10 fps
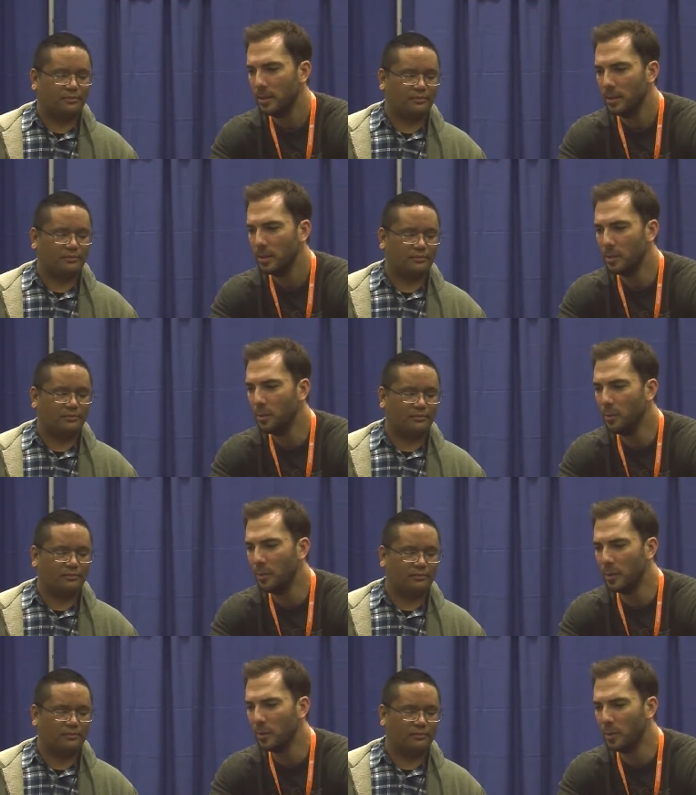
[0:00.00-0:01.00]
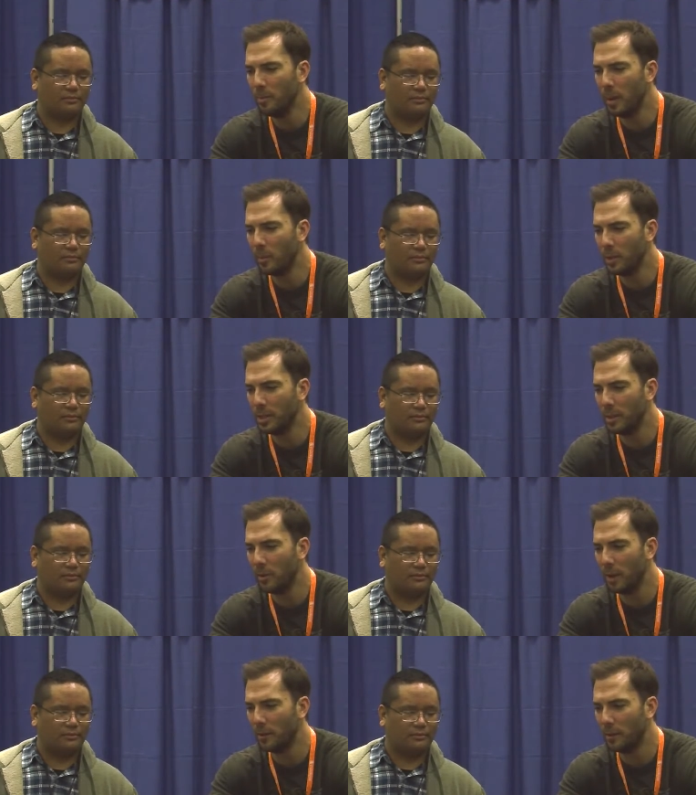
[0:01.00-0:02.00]
Speaker 1: It's too filled with memories I'd
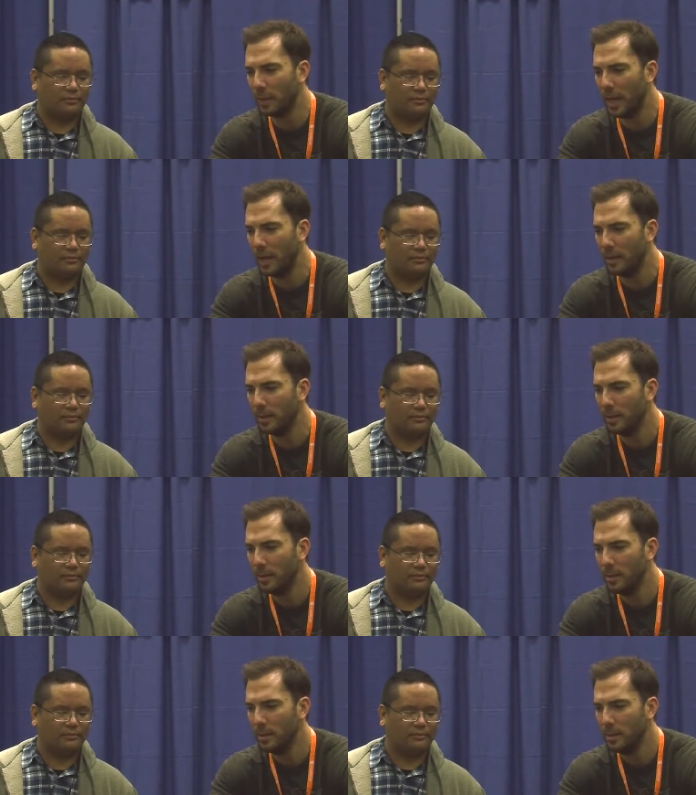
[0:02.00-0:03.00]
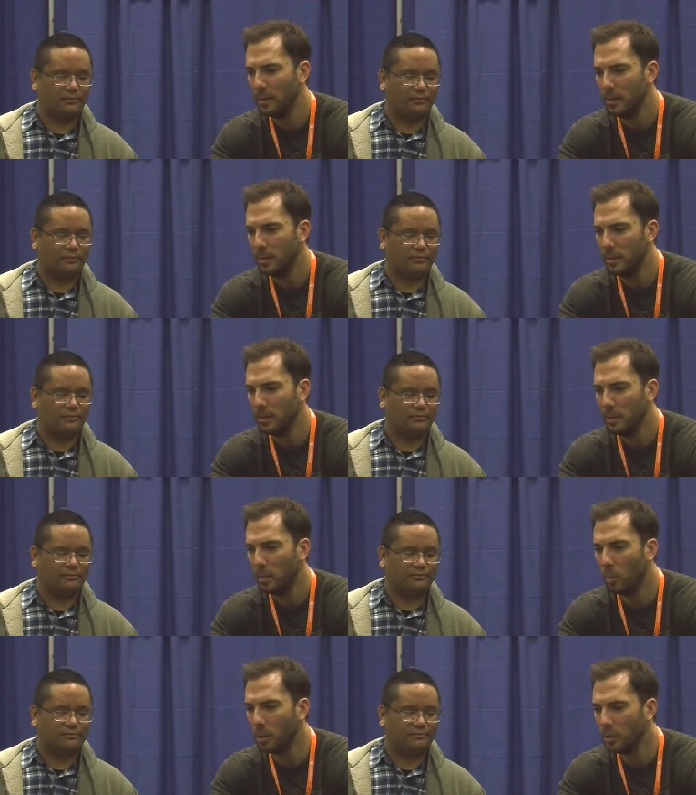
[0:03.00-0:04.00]
rather forget.
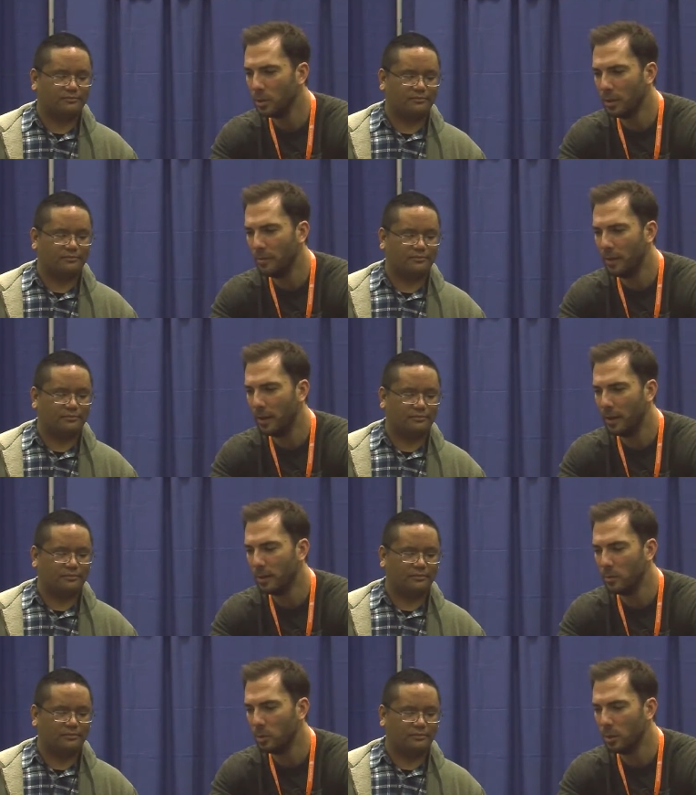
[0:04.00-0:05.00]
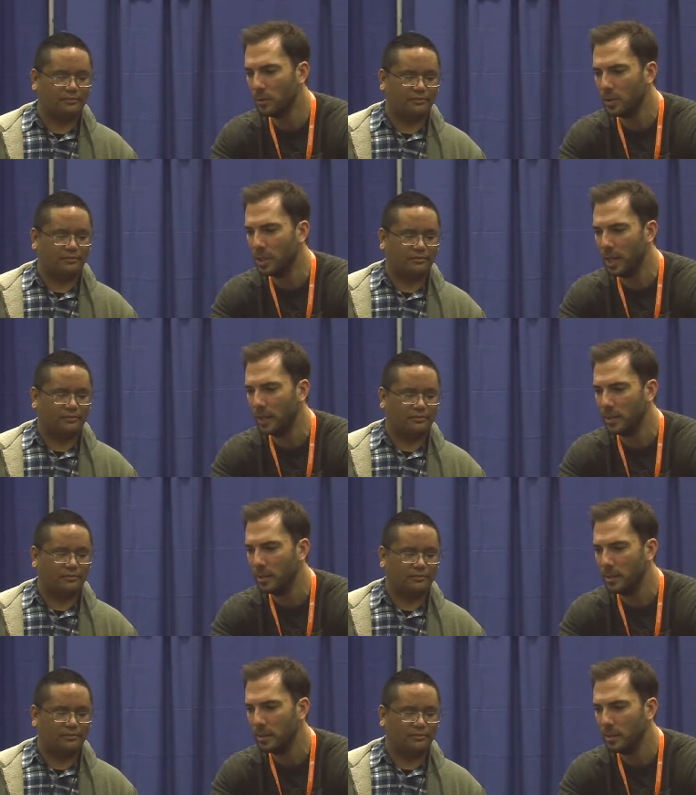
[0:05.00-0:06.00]
I wonder if anything will ever change.
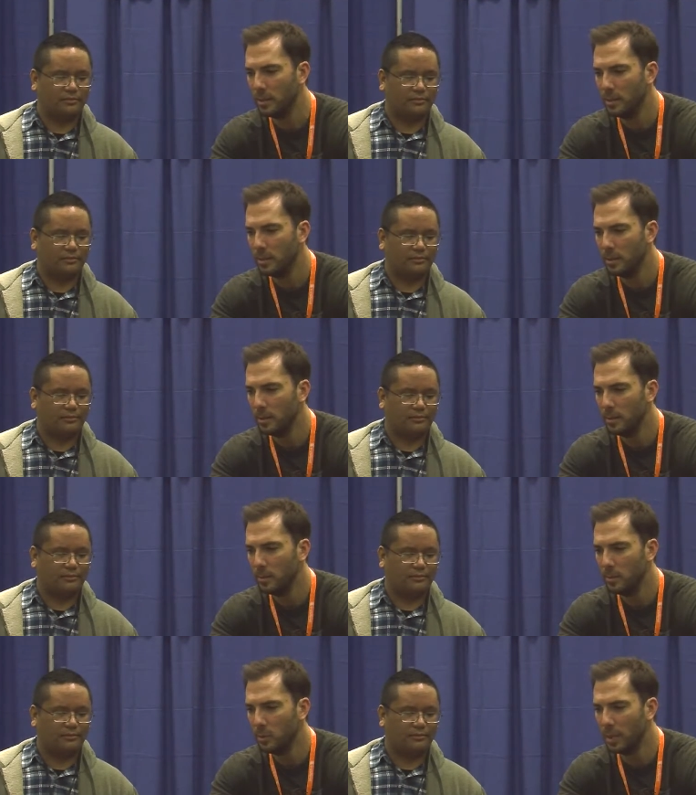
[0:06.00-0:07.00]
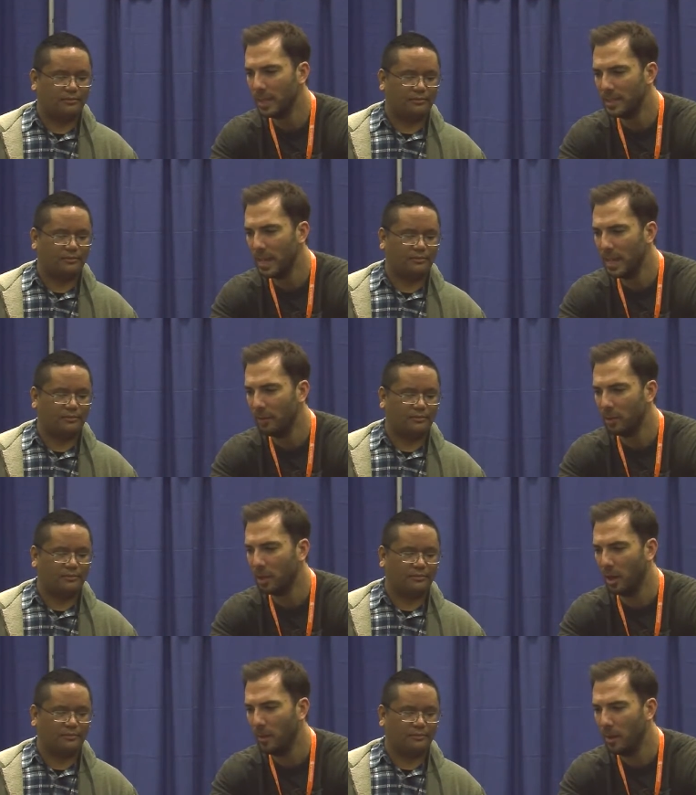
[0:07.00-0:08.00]
Will that day ever come?